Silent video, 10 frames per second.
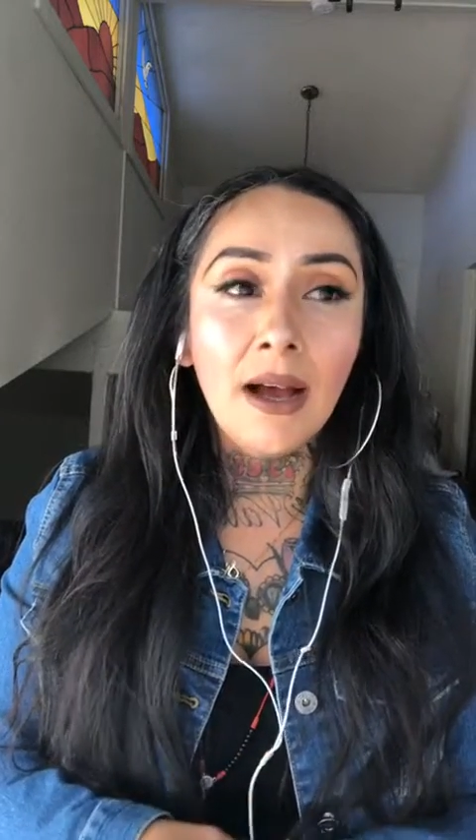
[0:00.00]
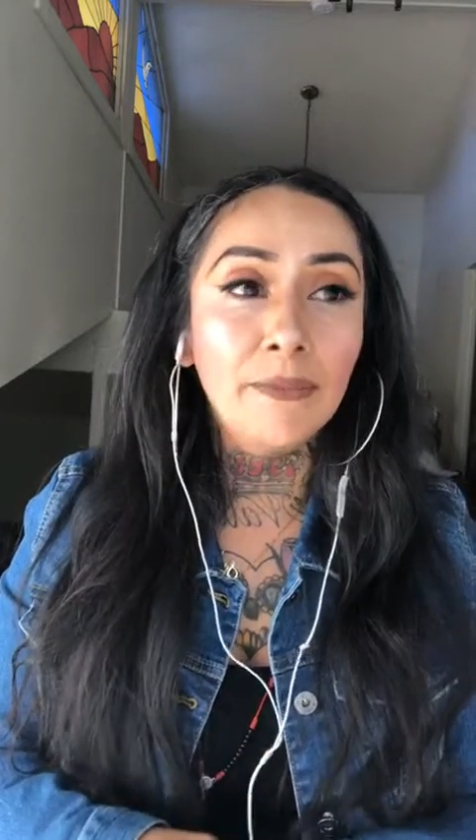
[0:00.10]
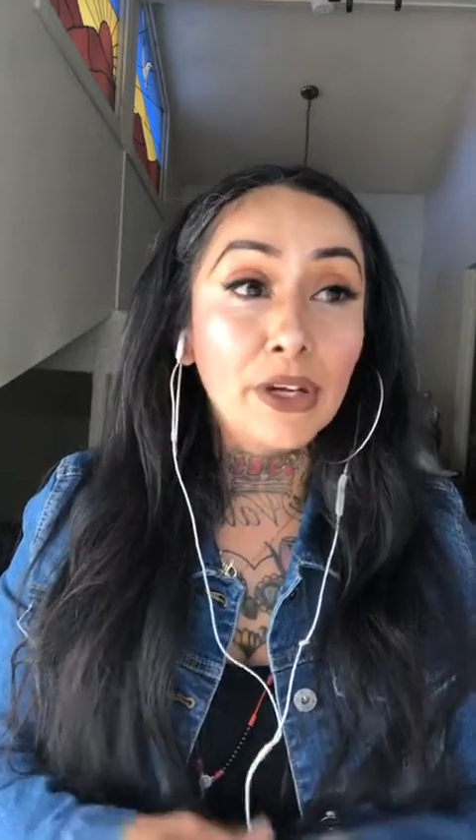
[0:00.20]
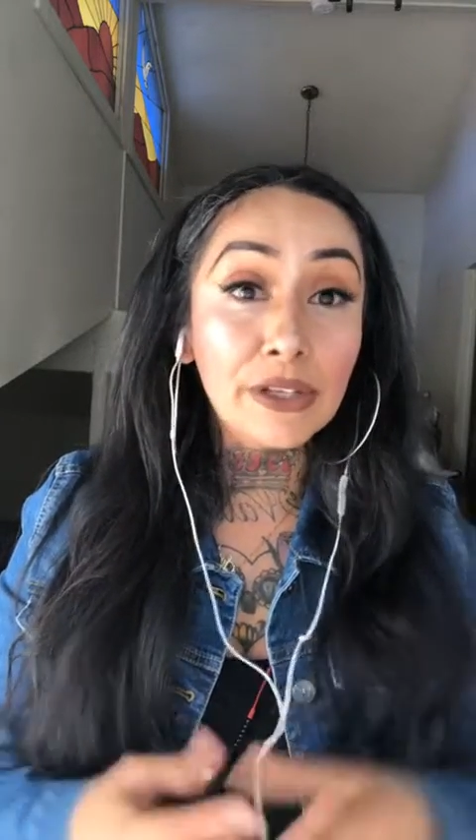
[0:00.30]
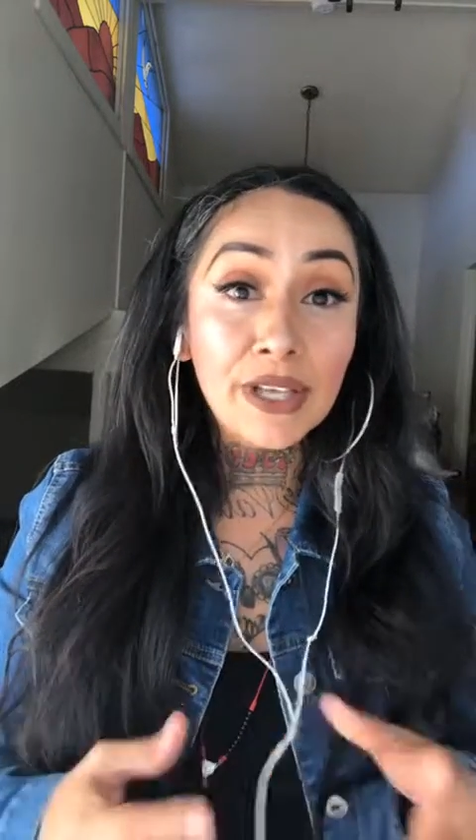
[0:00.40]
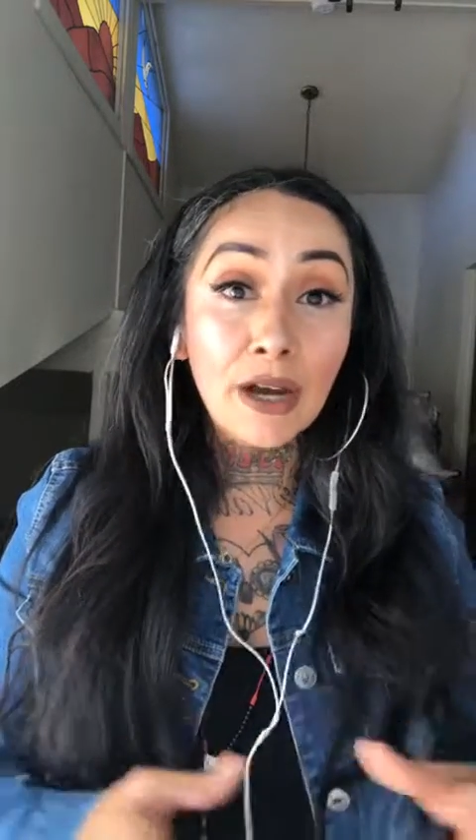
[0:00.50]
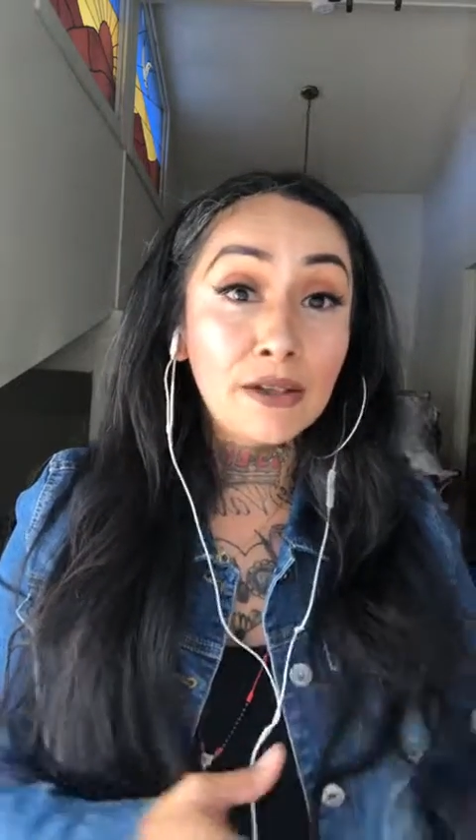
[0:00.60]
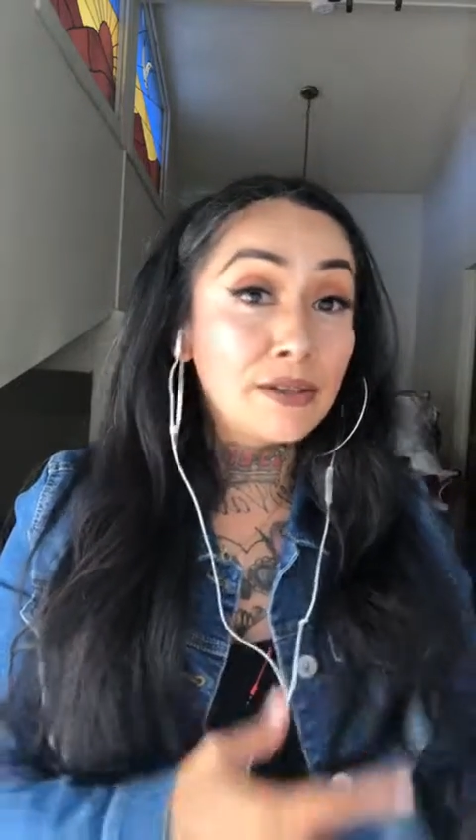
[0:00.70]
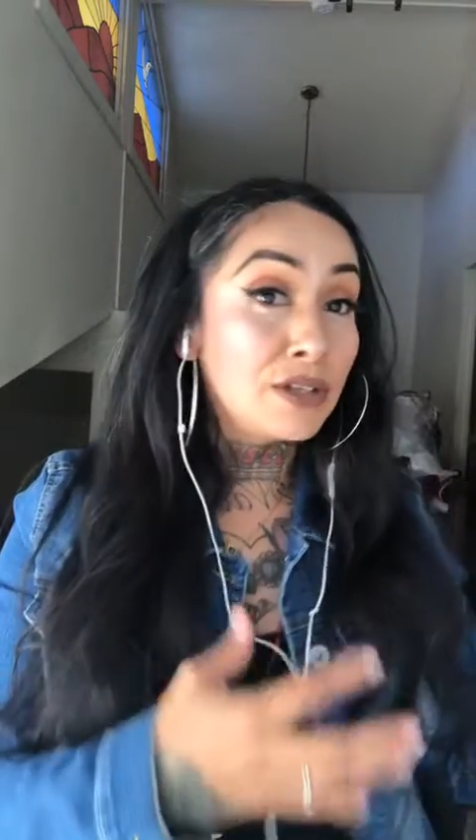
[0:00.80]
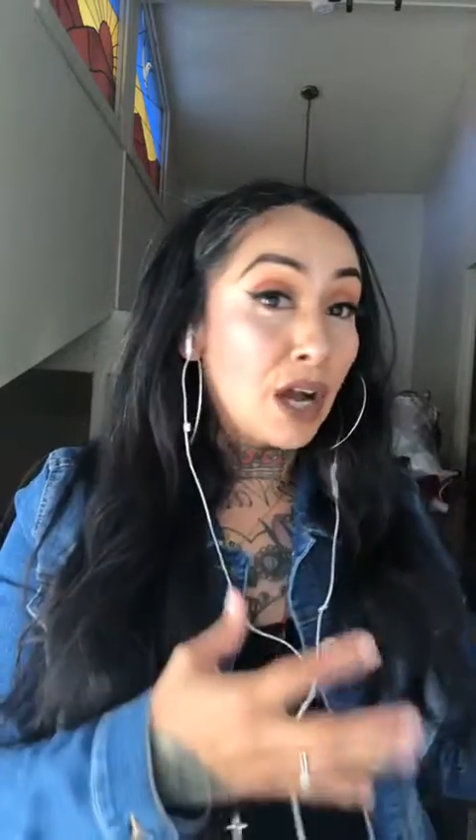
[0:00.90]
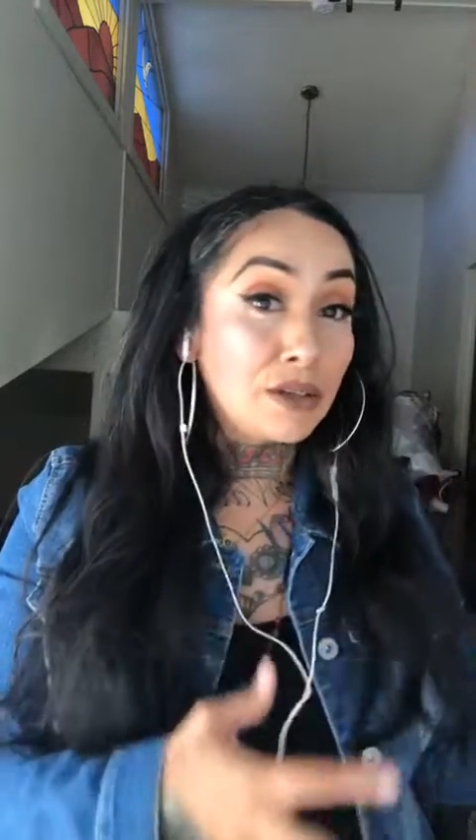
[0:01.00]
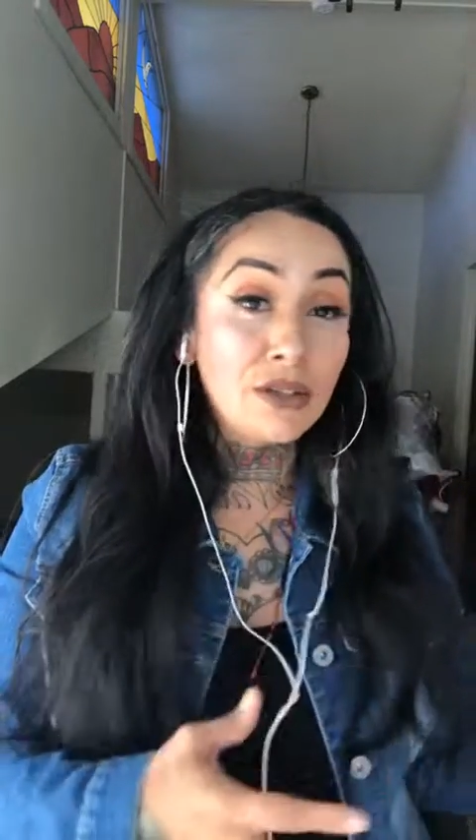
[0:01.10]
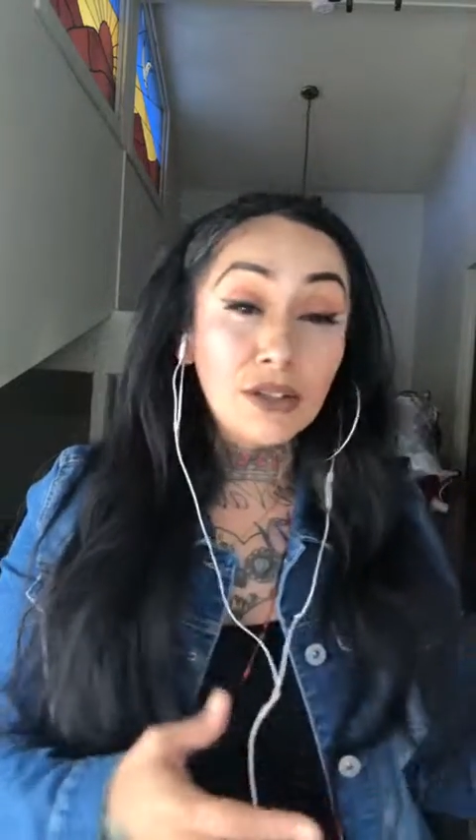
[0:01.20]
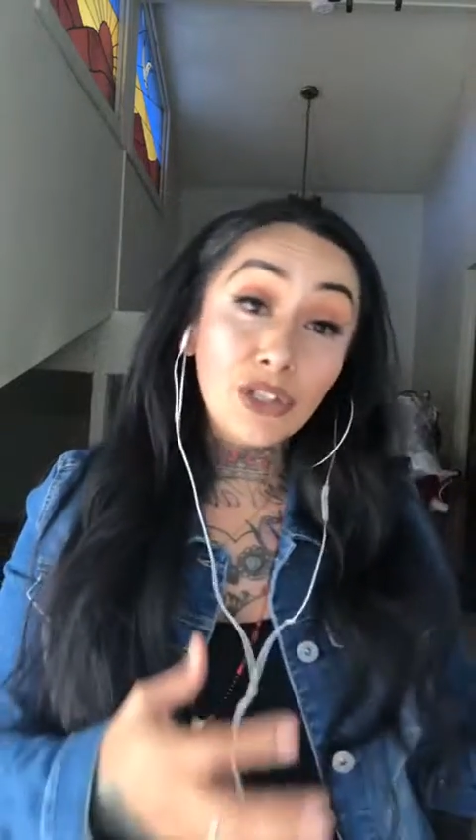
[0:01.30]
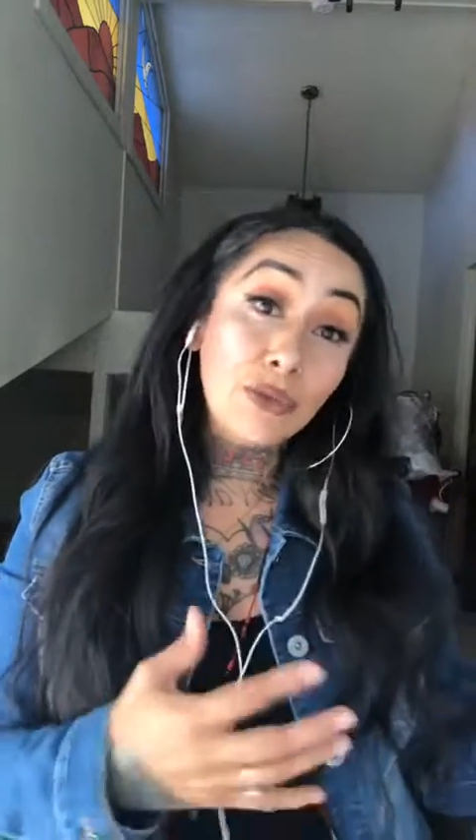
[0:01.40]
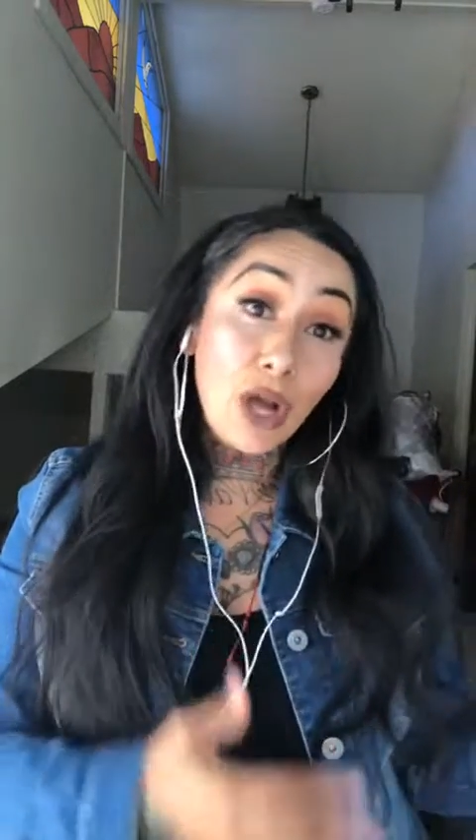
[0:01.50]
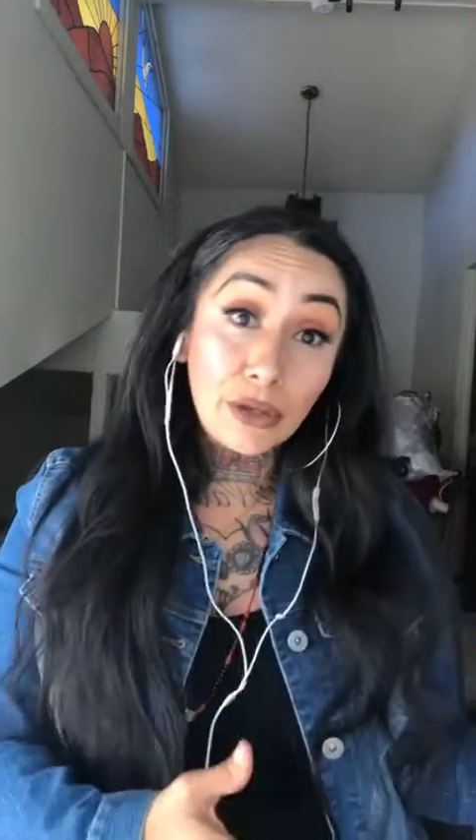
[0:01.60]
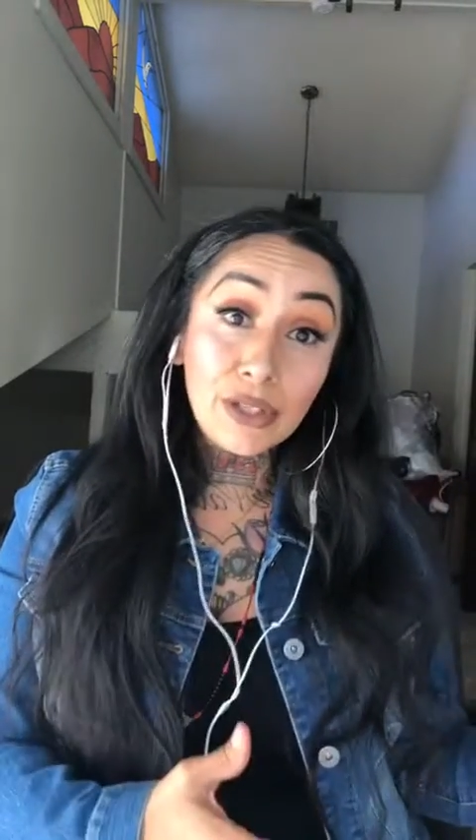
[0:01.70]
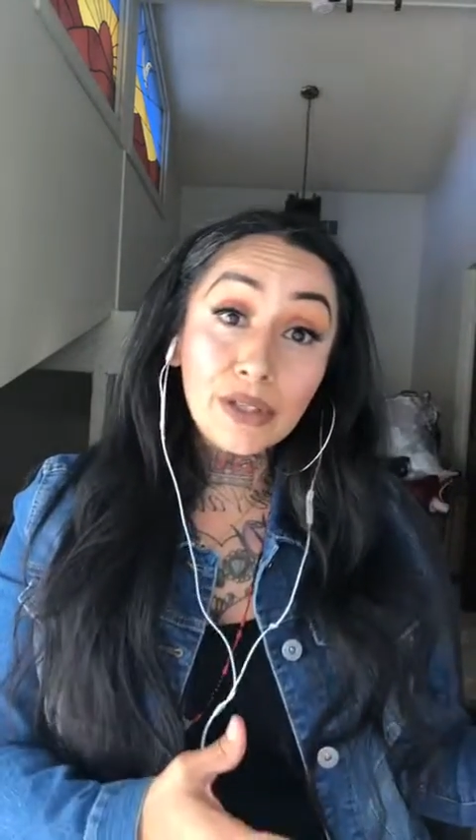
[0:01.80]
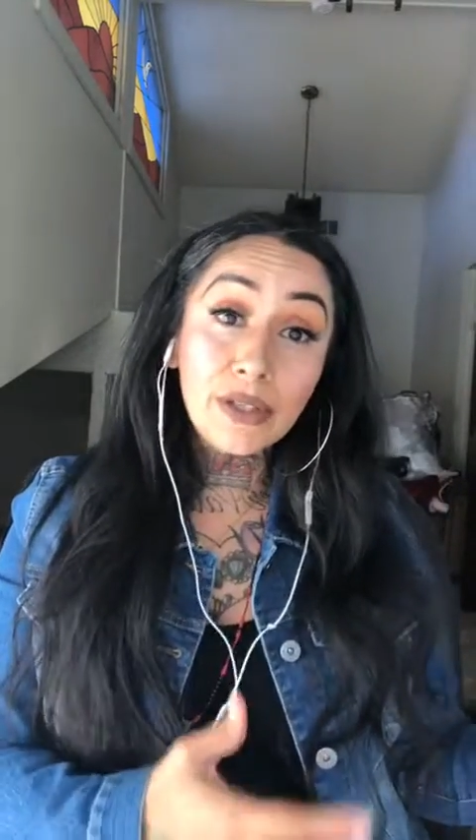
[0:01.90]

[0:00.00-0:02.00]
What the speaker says: They're scared. So doctors,